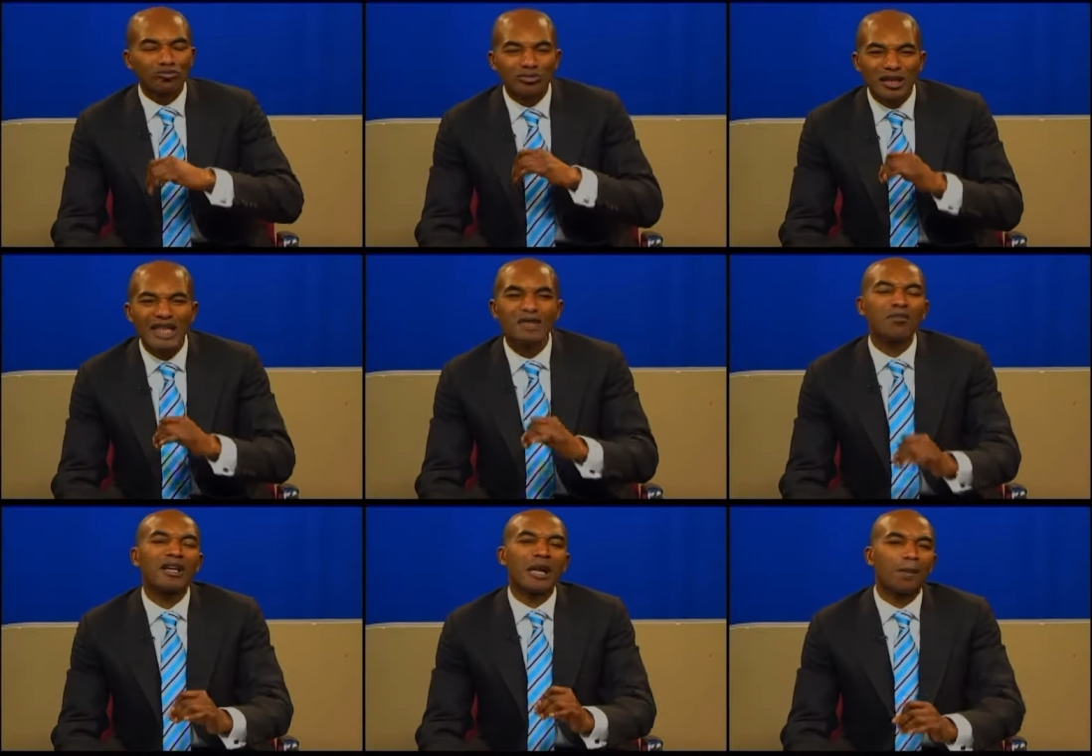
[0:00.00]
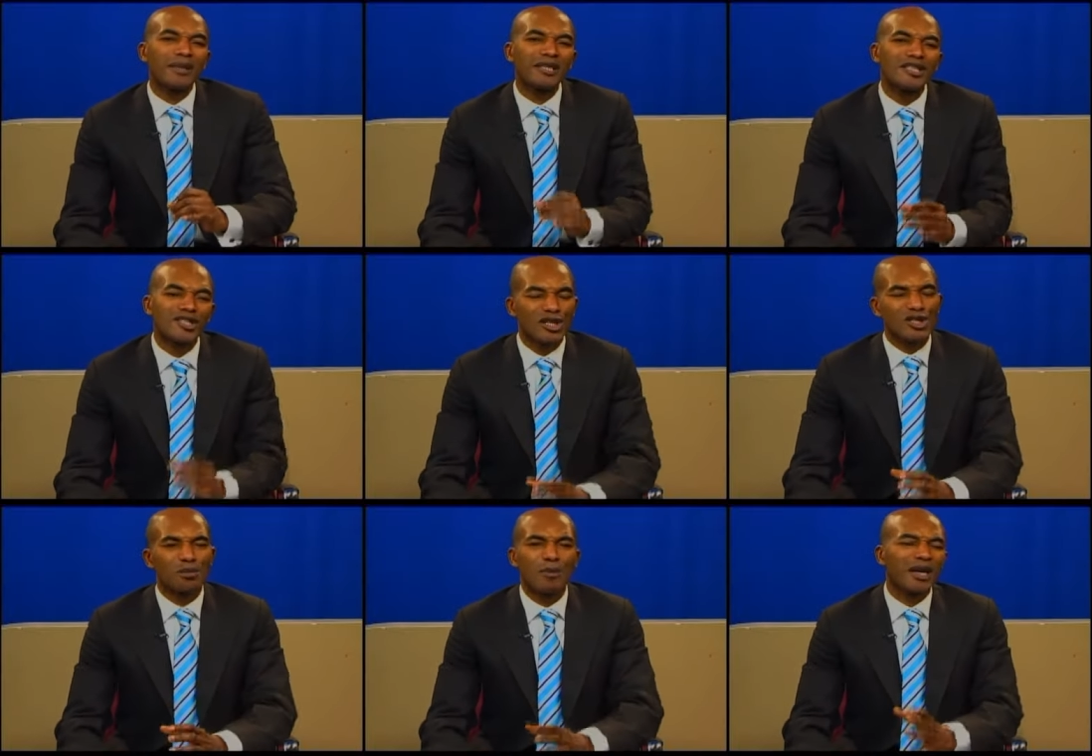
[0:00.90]
just make up a
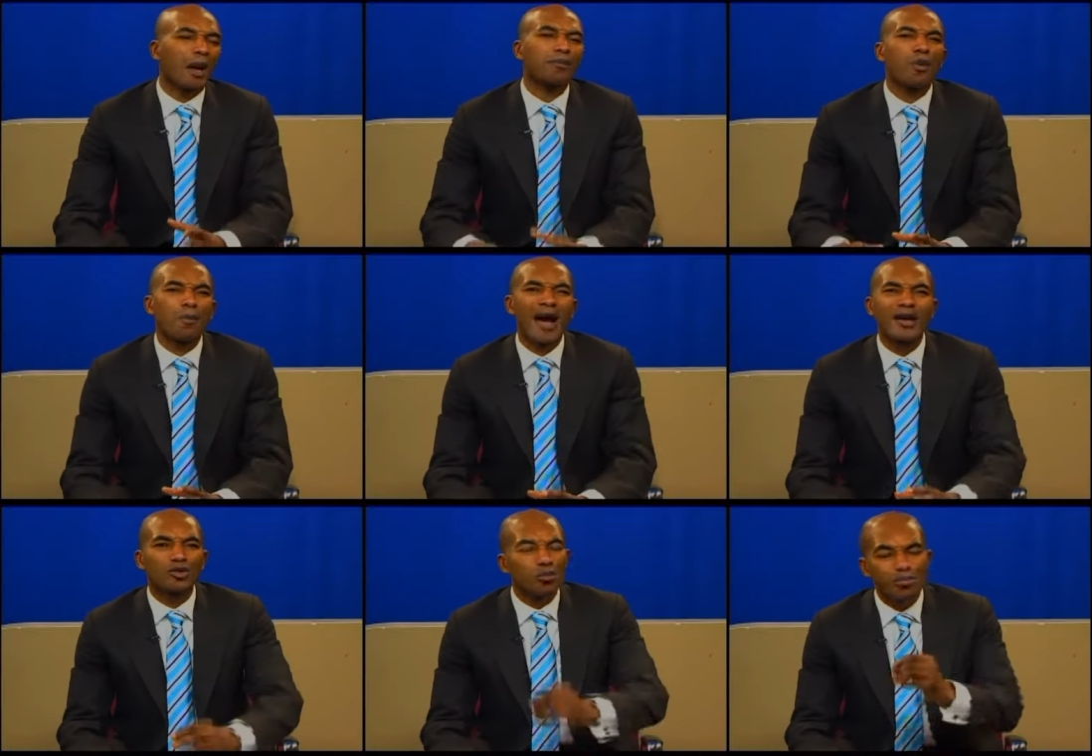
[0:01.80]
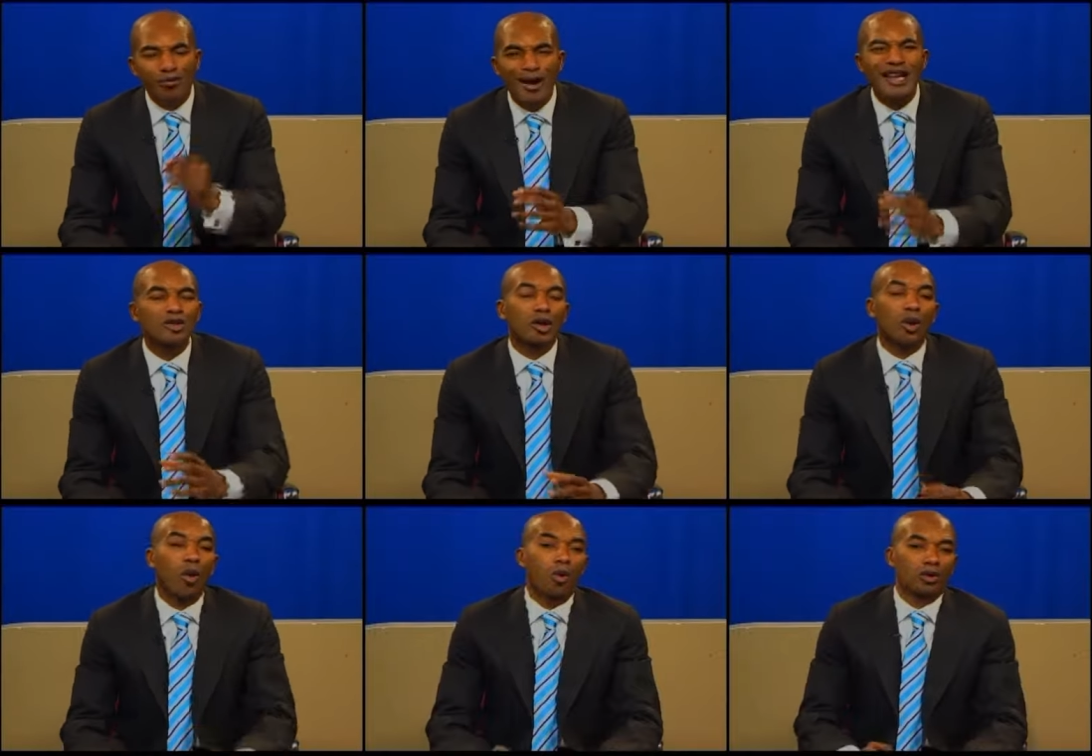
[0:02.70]
decision, make up your mind to praise the
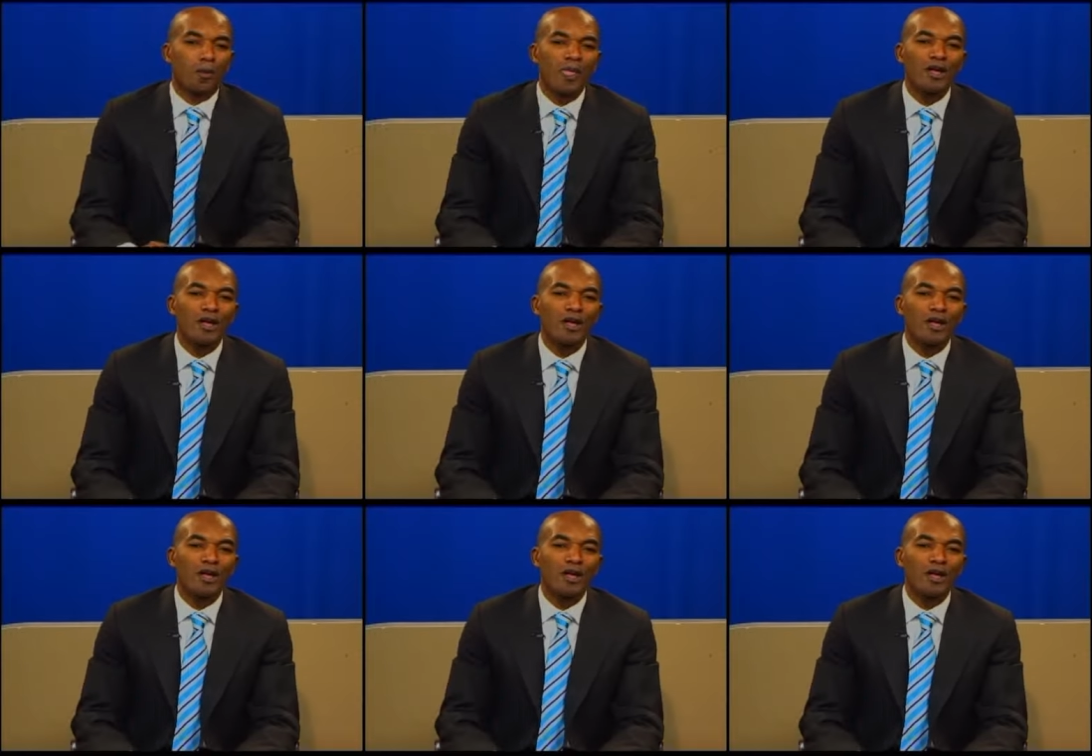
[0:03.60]
Lord.